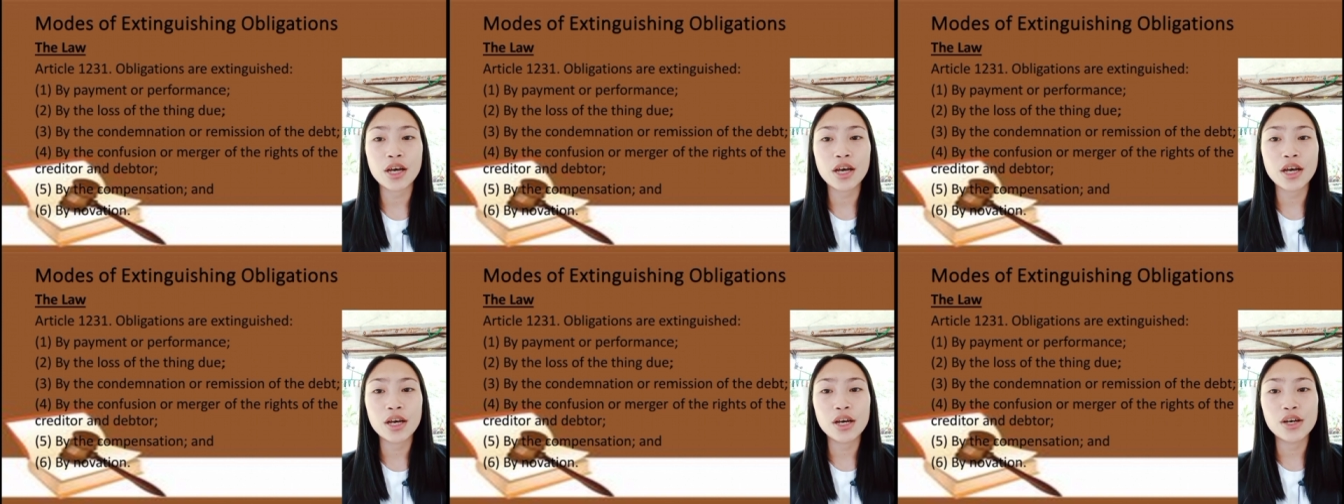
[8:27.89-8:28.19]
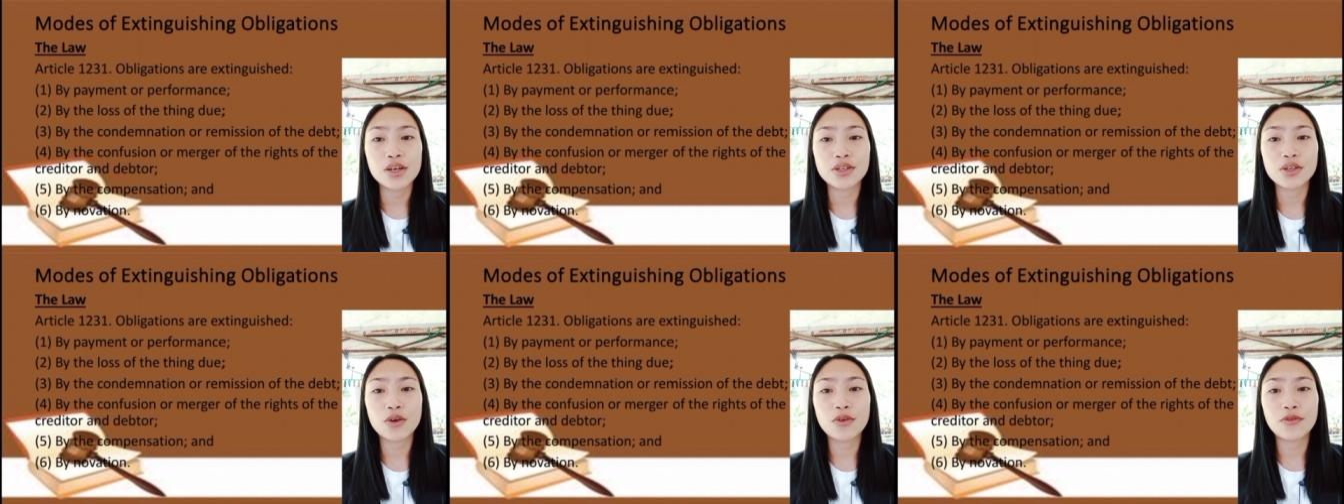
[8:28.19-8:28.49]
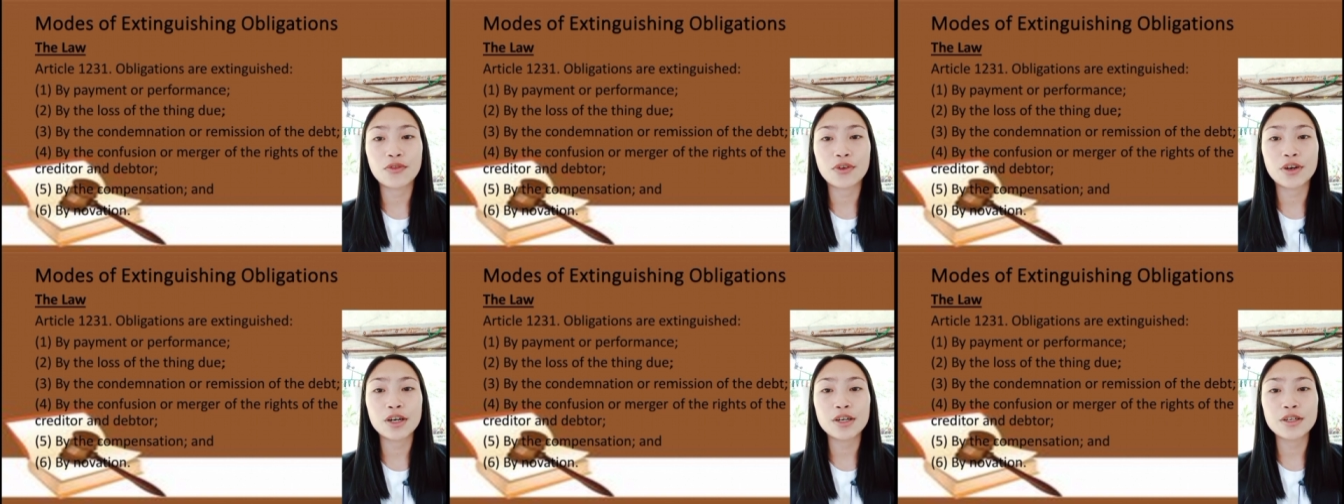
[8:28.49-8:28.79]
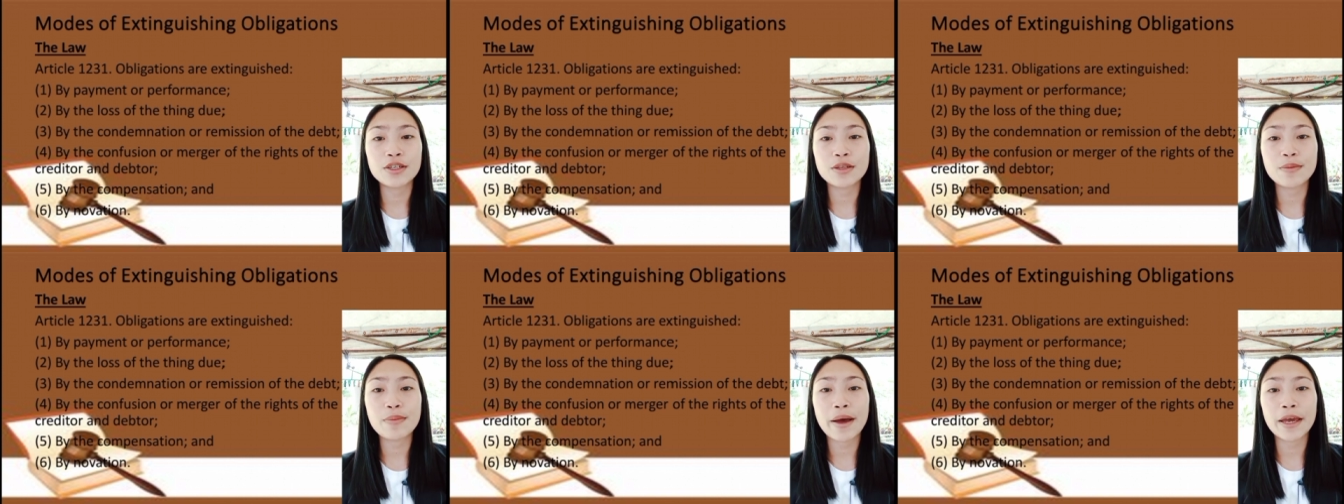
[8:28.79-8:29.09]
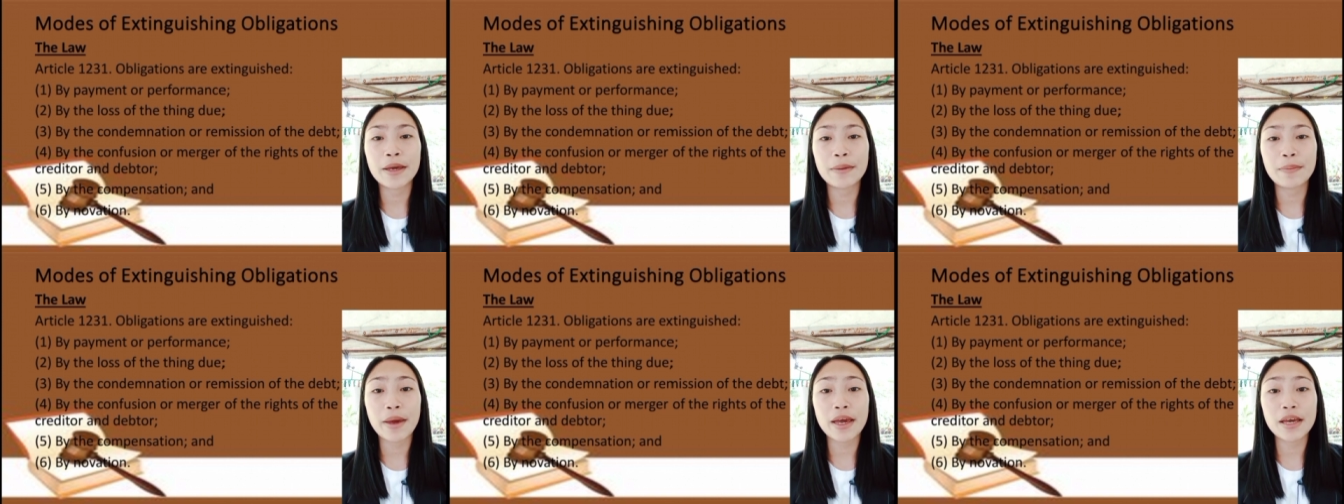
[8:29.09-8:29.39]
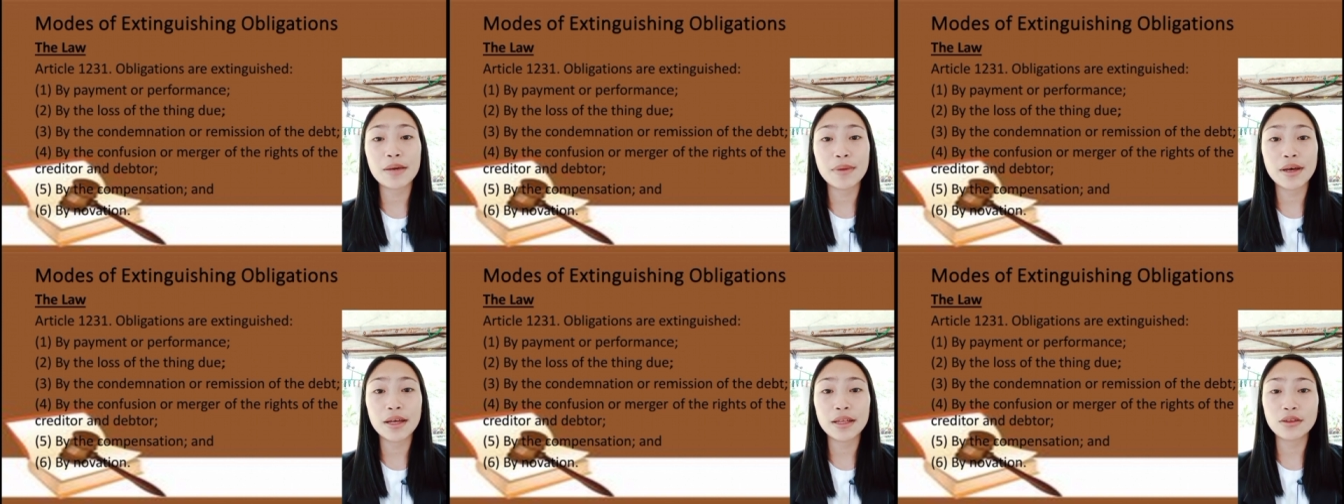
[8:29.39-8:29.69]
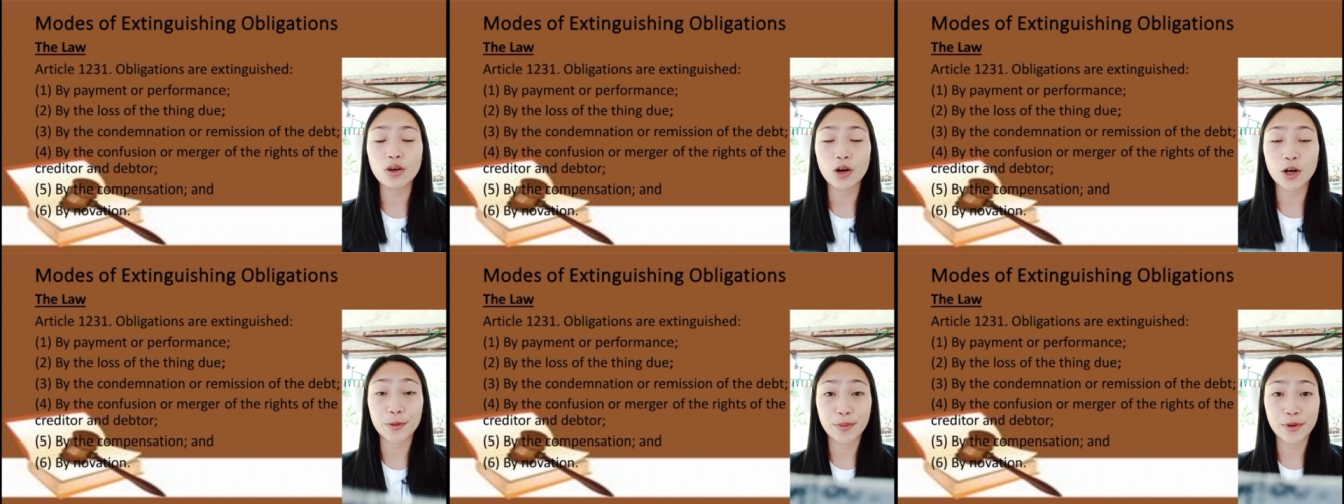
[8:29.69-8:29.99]
So, first, by payment or
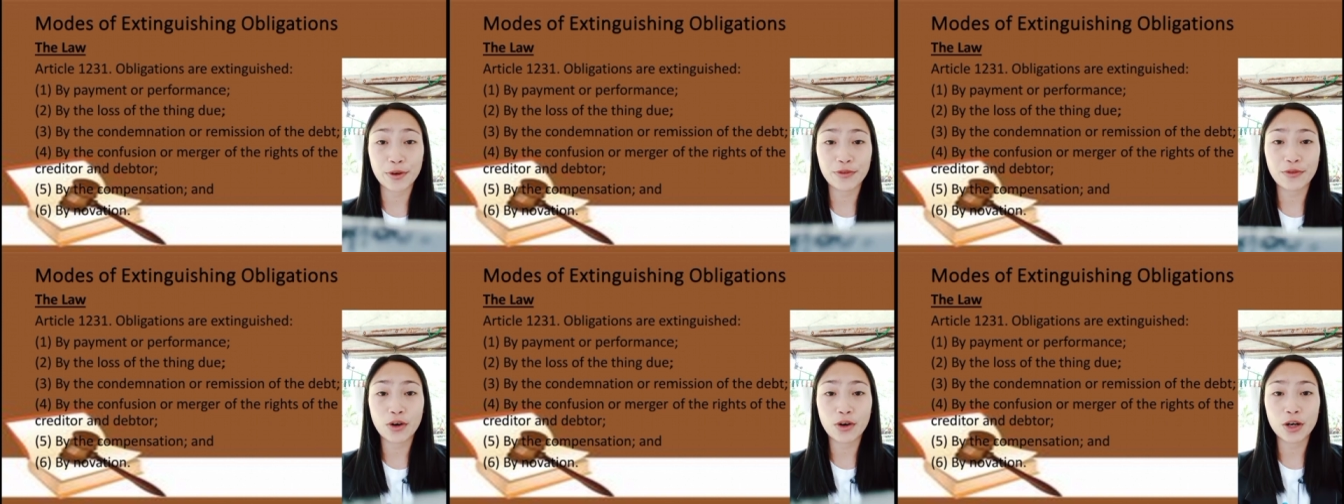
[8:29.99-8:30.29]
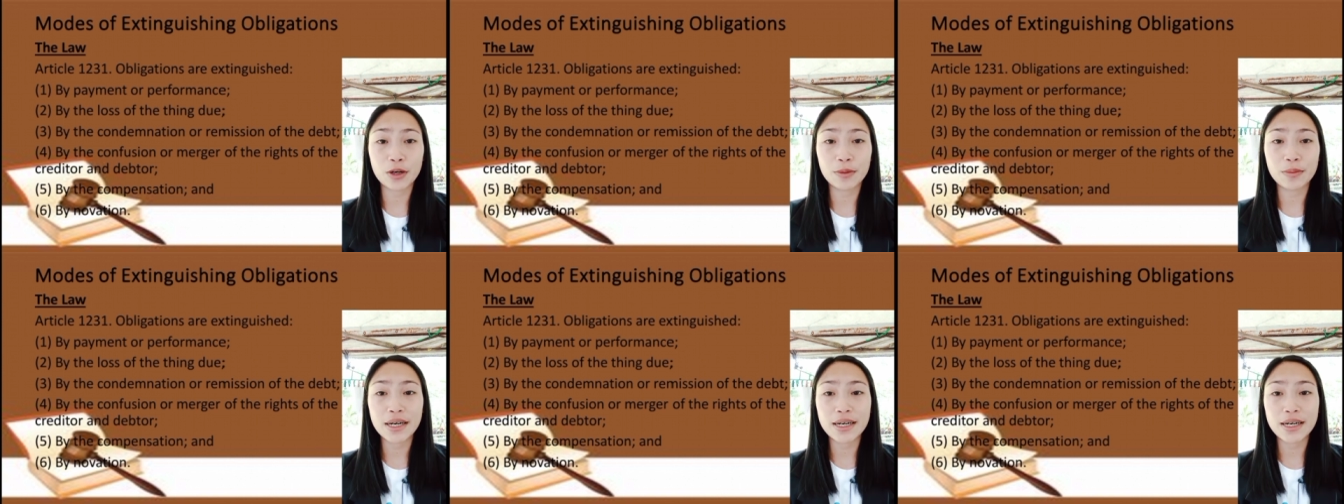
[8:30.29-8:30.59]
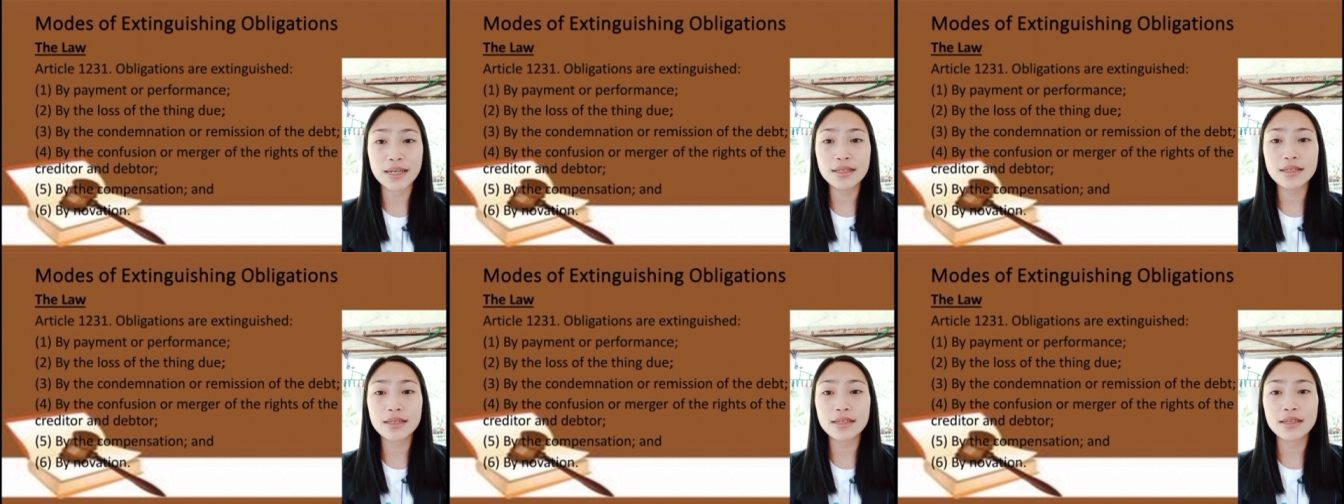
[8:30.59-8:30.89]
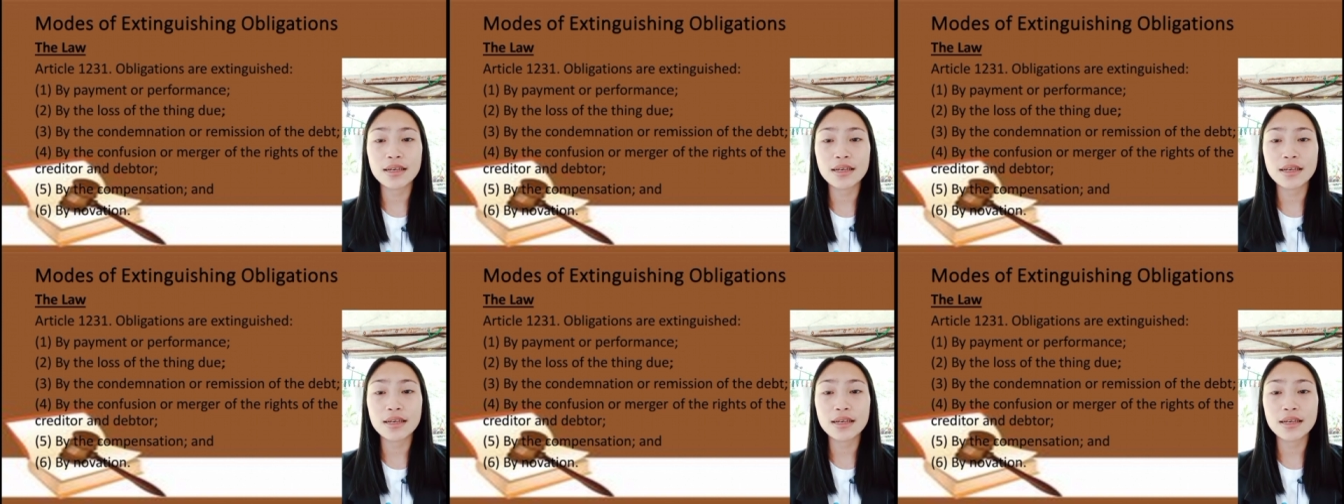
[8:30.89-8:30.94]
performance.